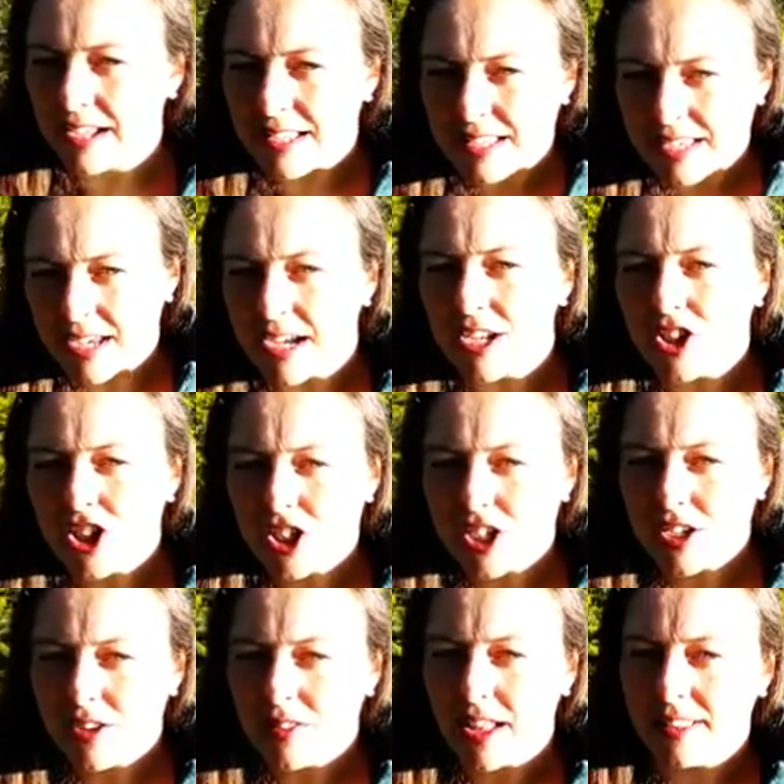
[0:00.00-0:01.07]
ditch
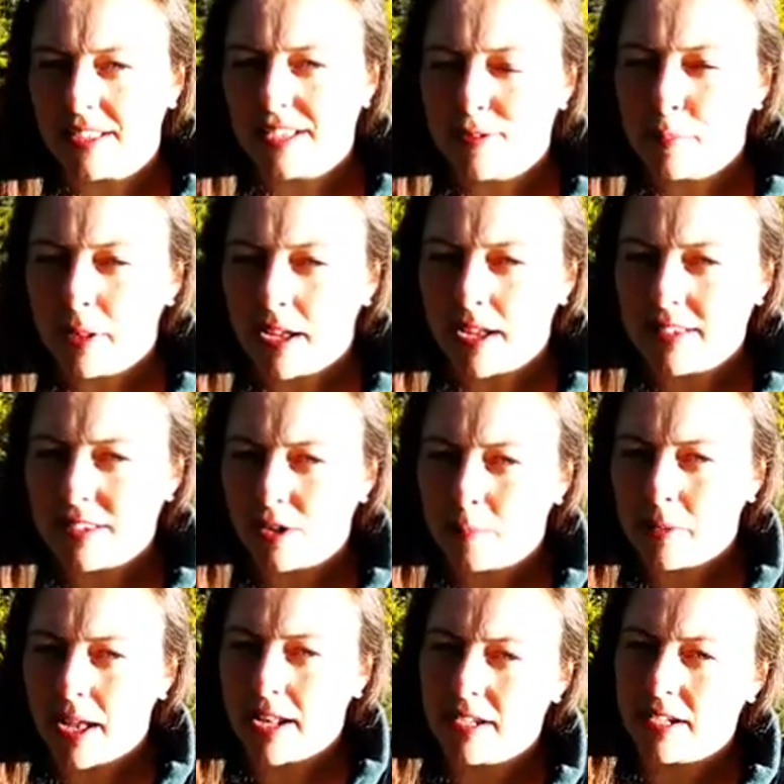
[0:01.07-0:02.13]
that these plants are
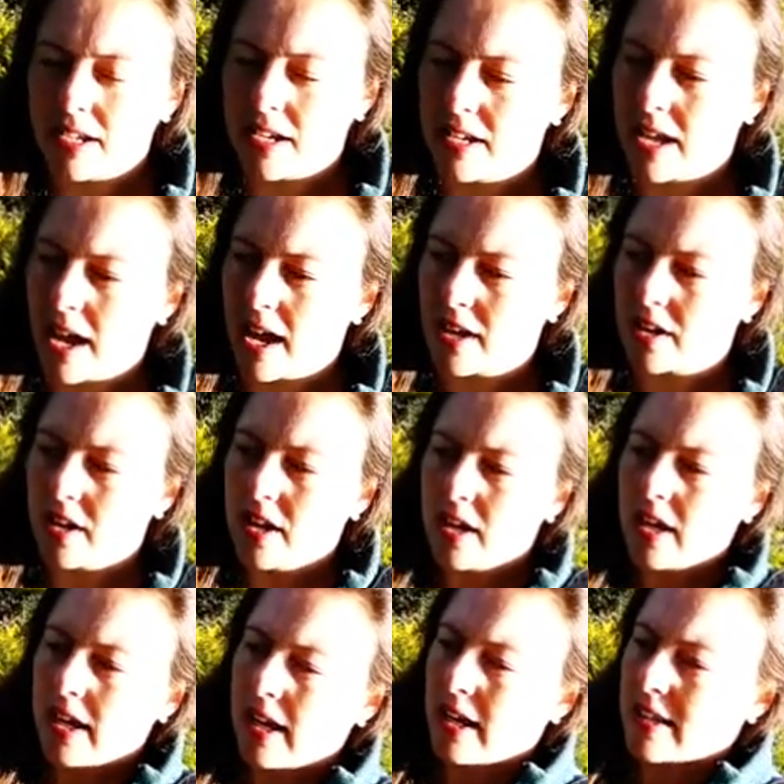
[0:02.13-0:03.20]
planted in, and
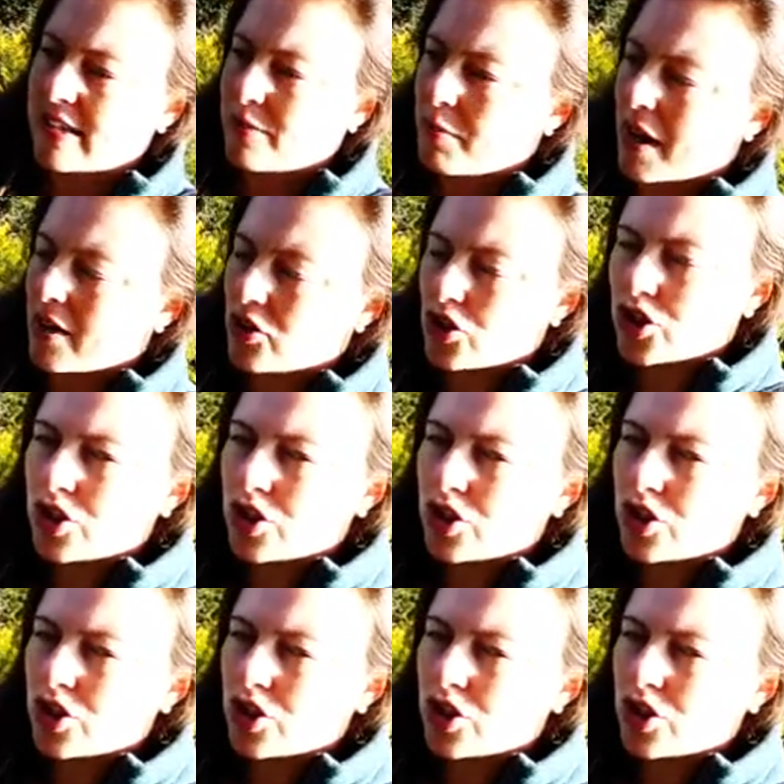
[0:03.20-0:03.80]
it's meant